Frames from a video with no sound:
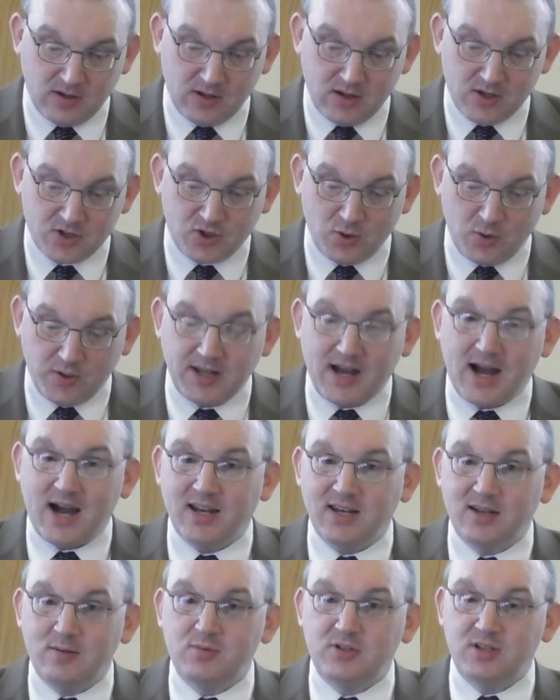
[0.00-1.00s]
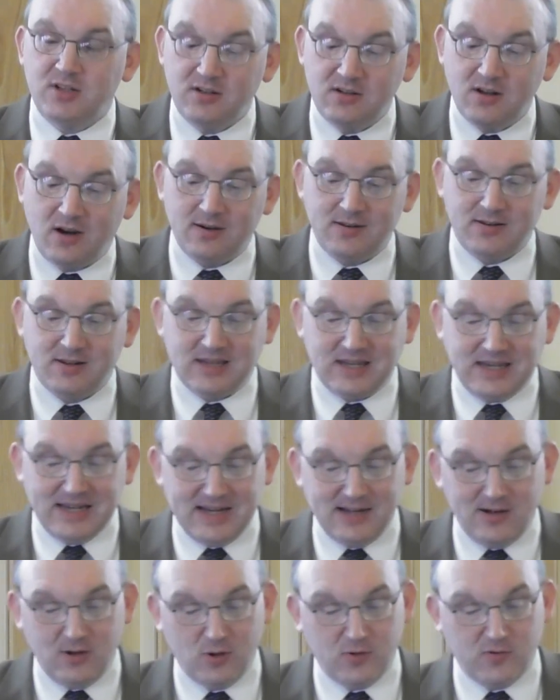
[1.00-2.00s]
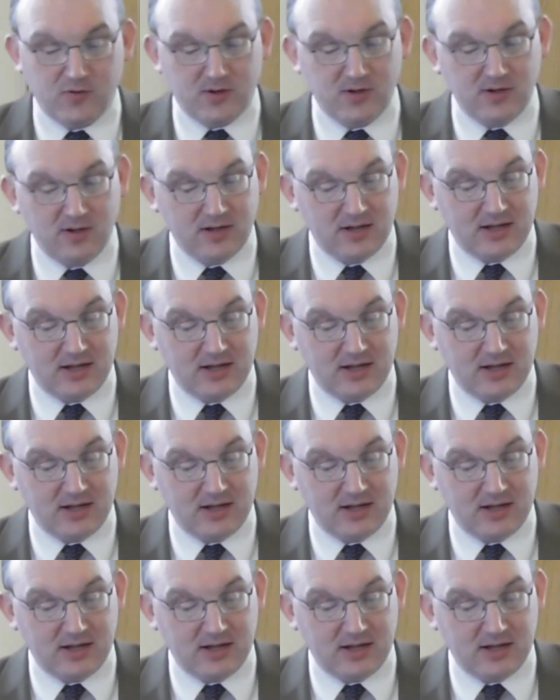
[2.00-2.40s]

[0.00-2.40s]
so that Adam did not keel over